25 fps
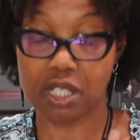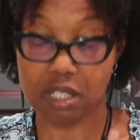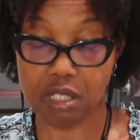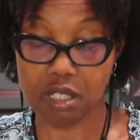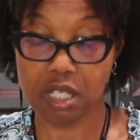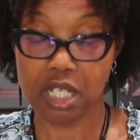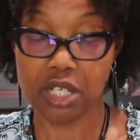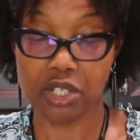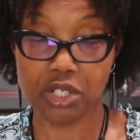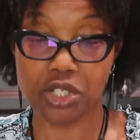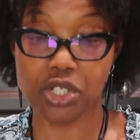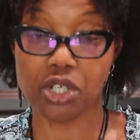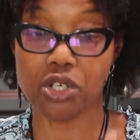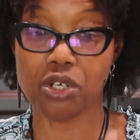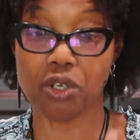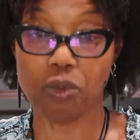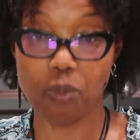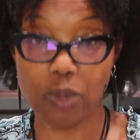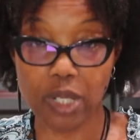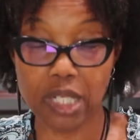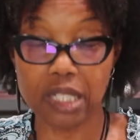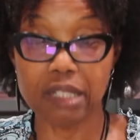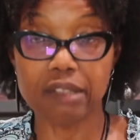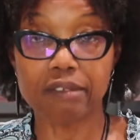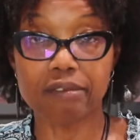in turn
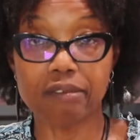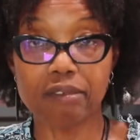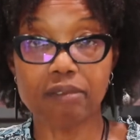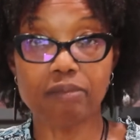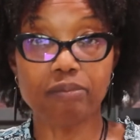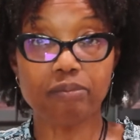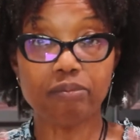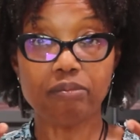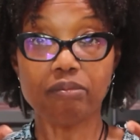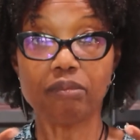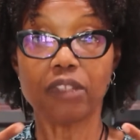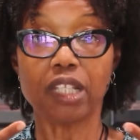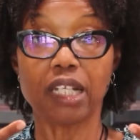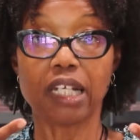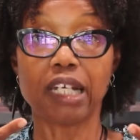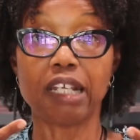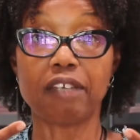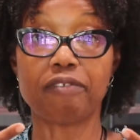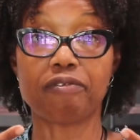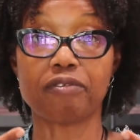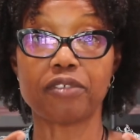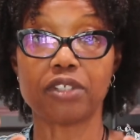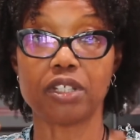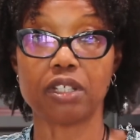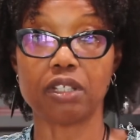will
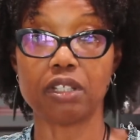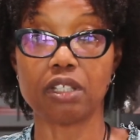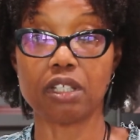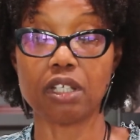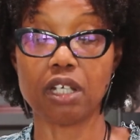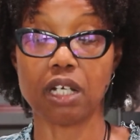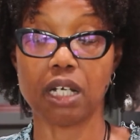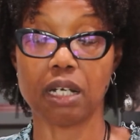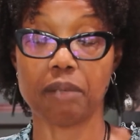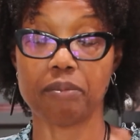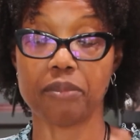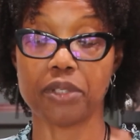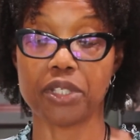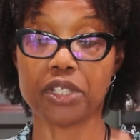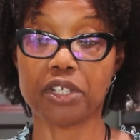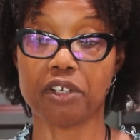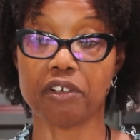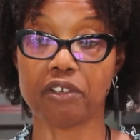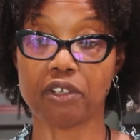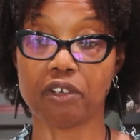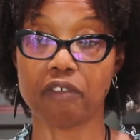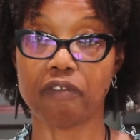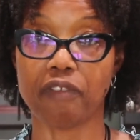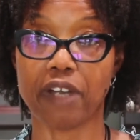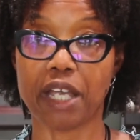lift
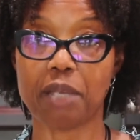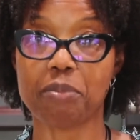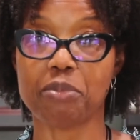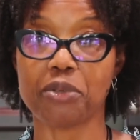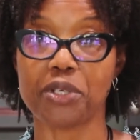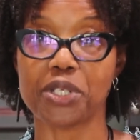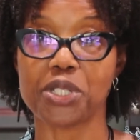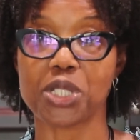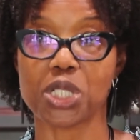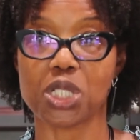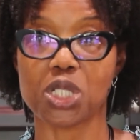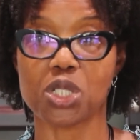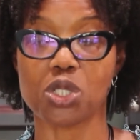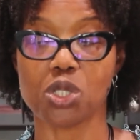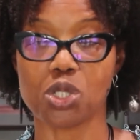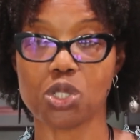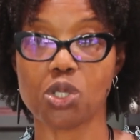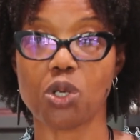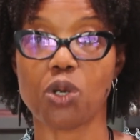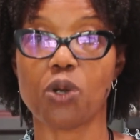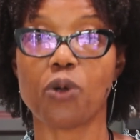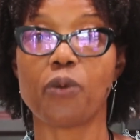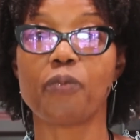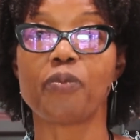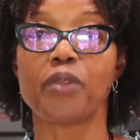your vibration.
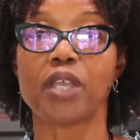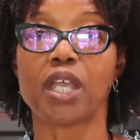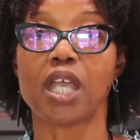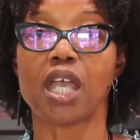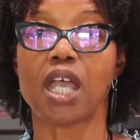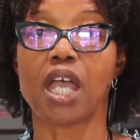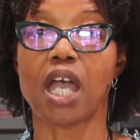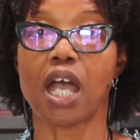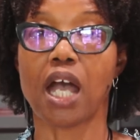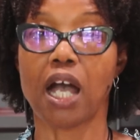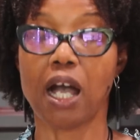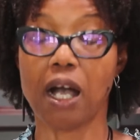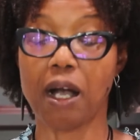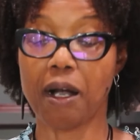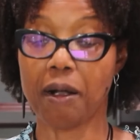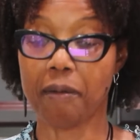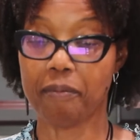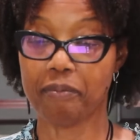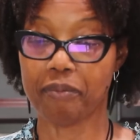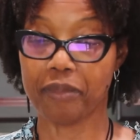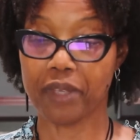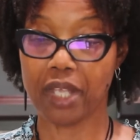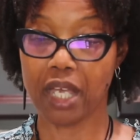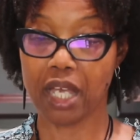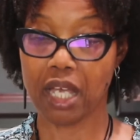So
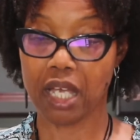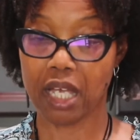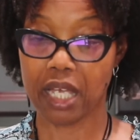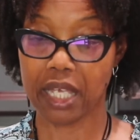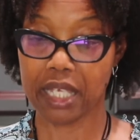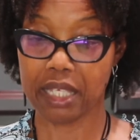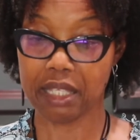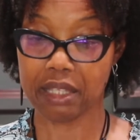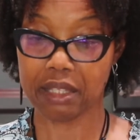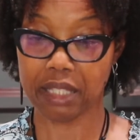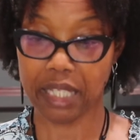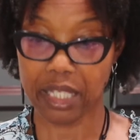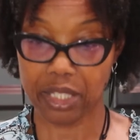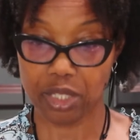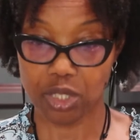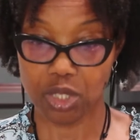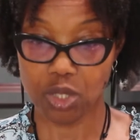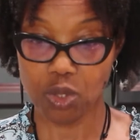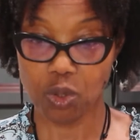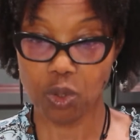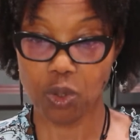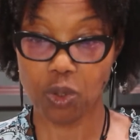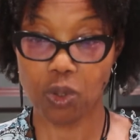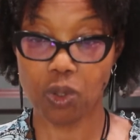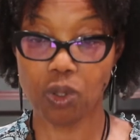I thank
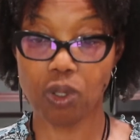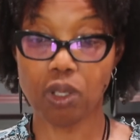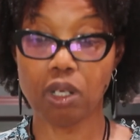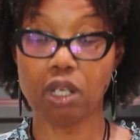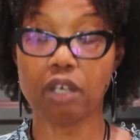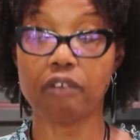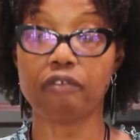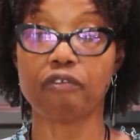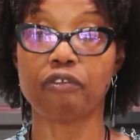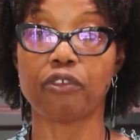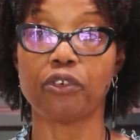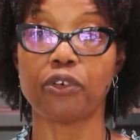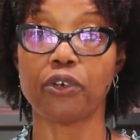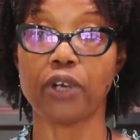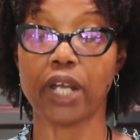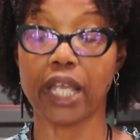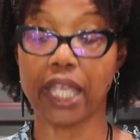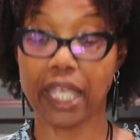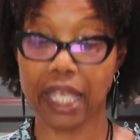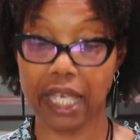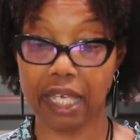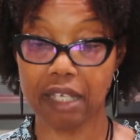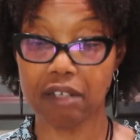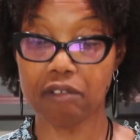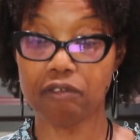you all
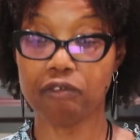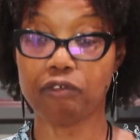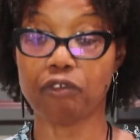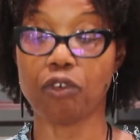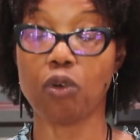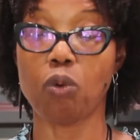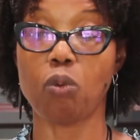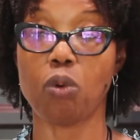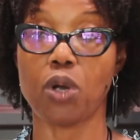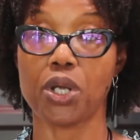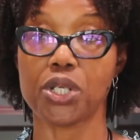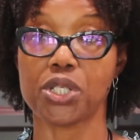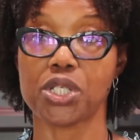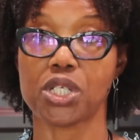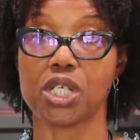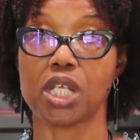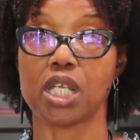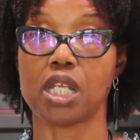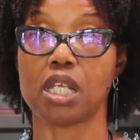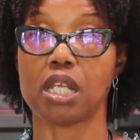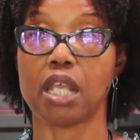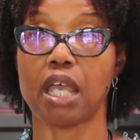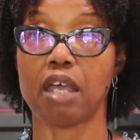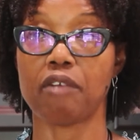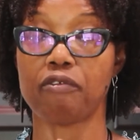for
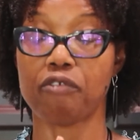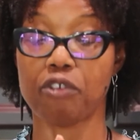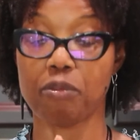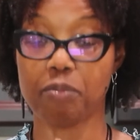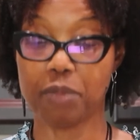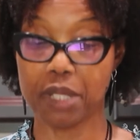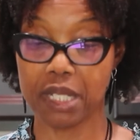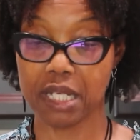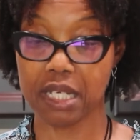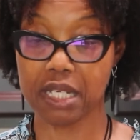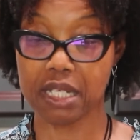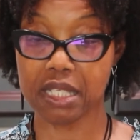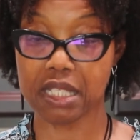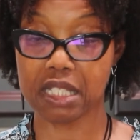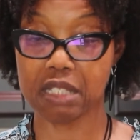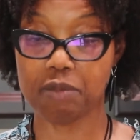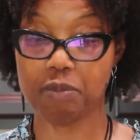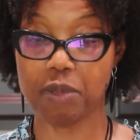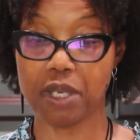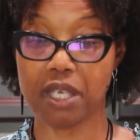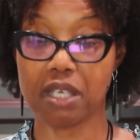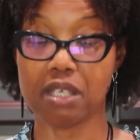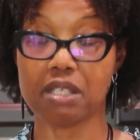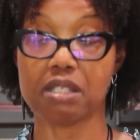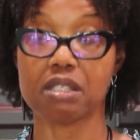watching and for being in this
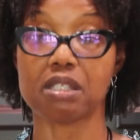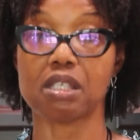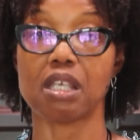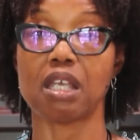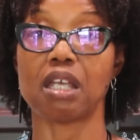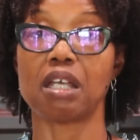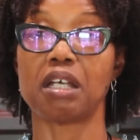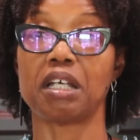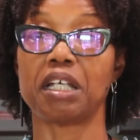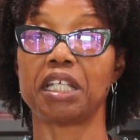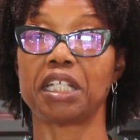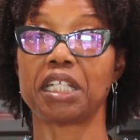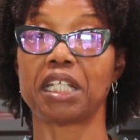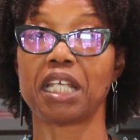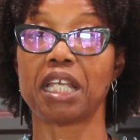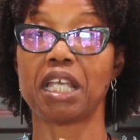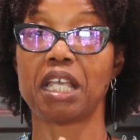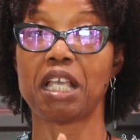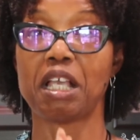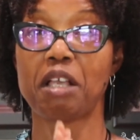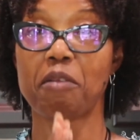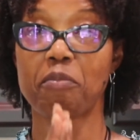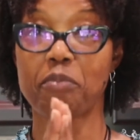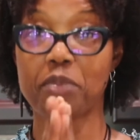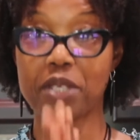space, and
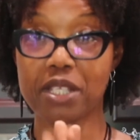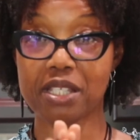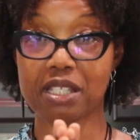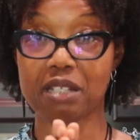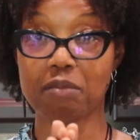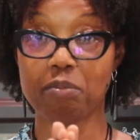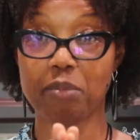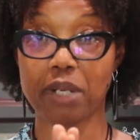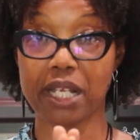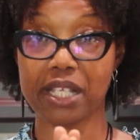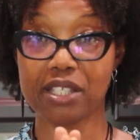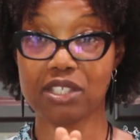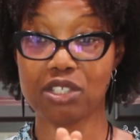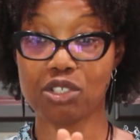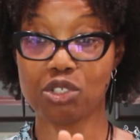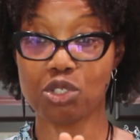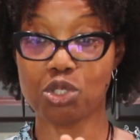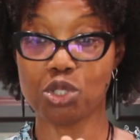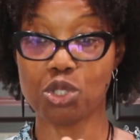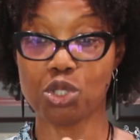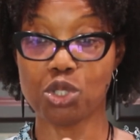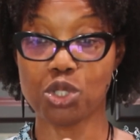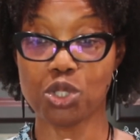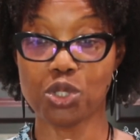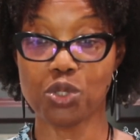peace and blessing
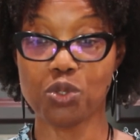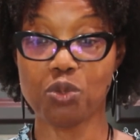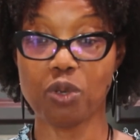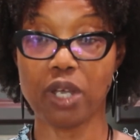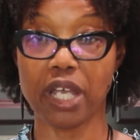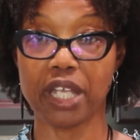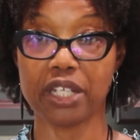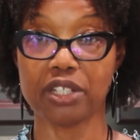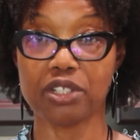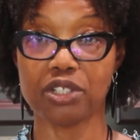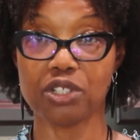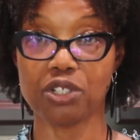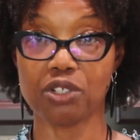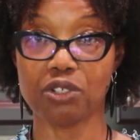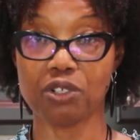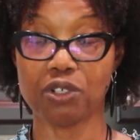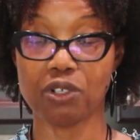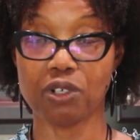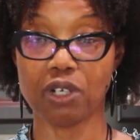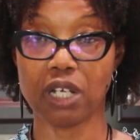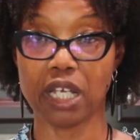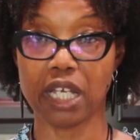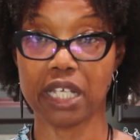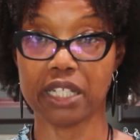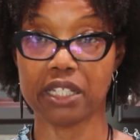to you and
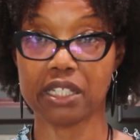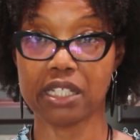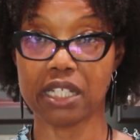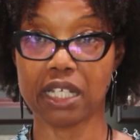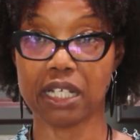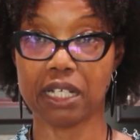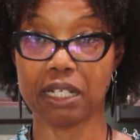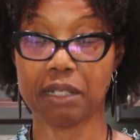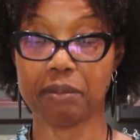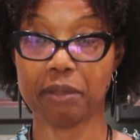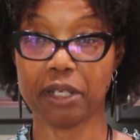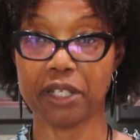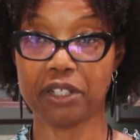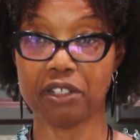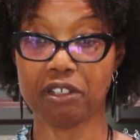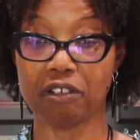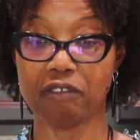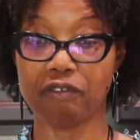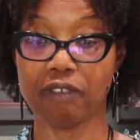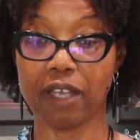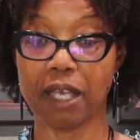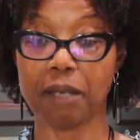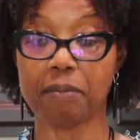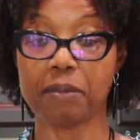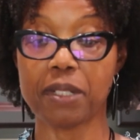your
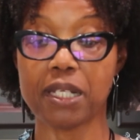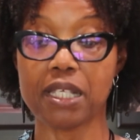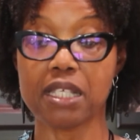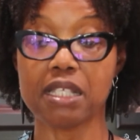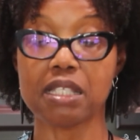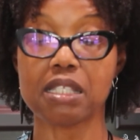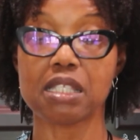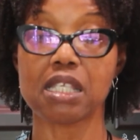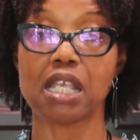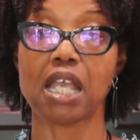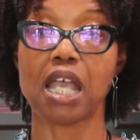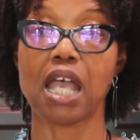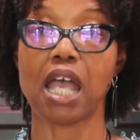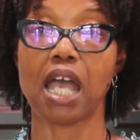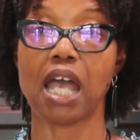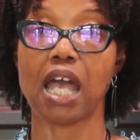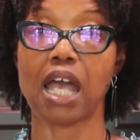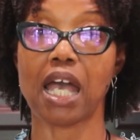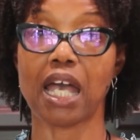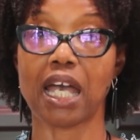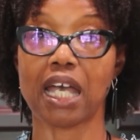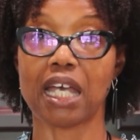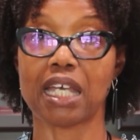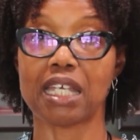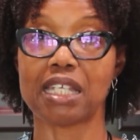families.
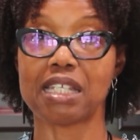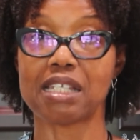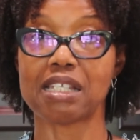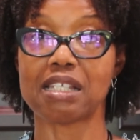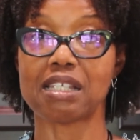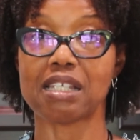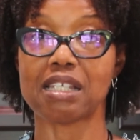And